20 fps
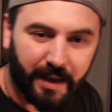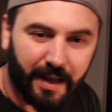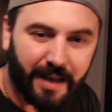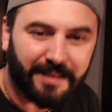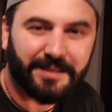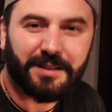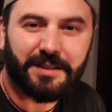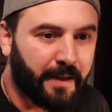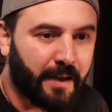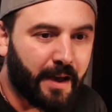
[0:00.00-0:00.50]

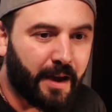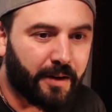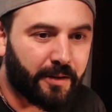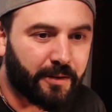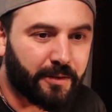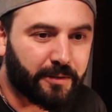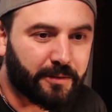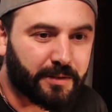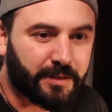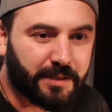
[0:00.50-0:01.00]
understand how
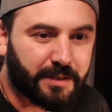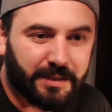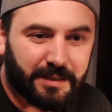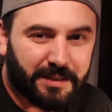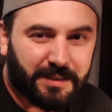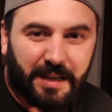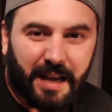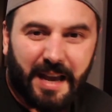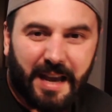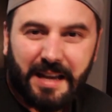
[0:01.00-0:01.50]
to
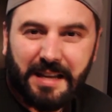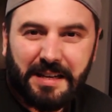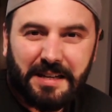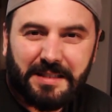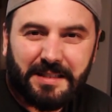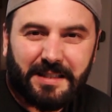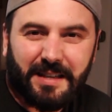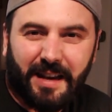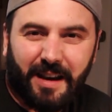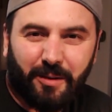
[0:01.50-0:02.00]
say
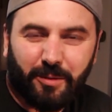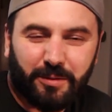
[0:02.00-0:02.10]
this.